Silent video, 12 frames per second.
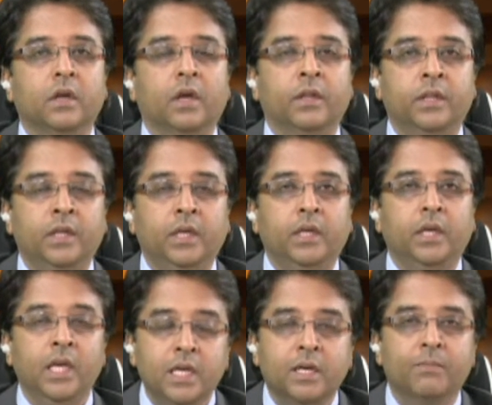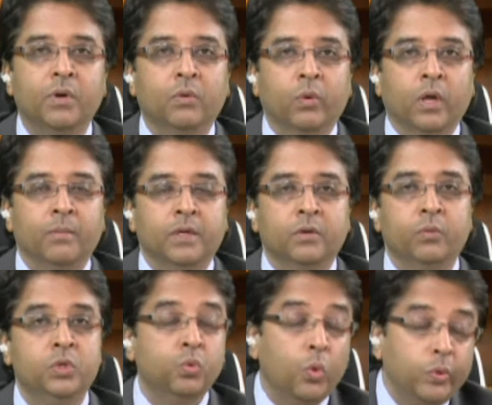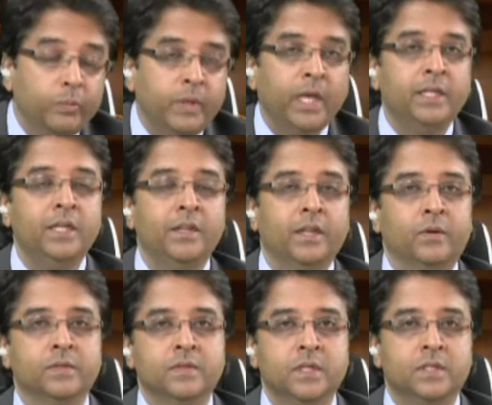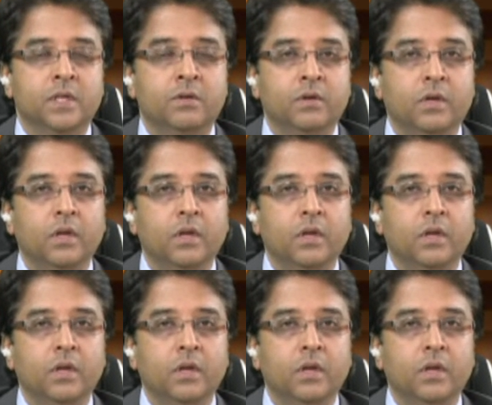the income requirement, which won't be 18,600.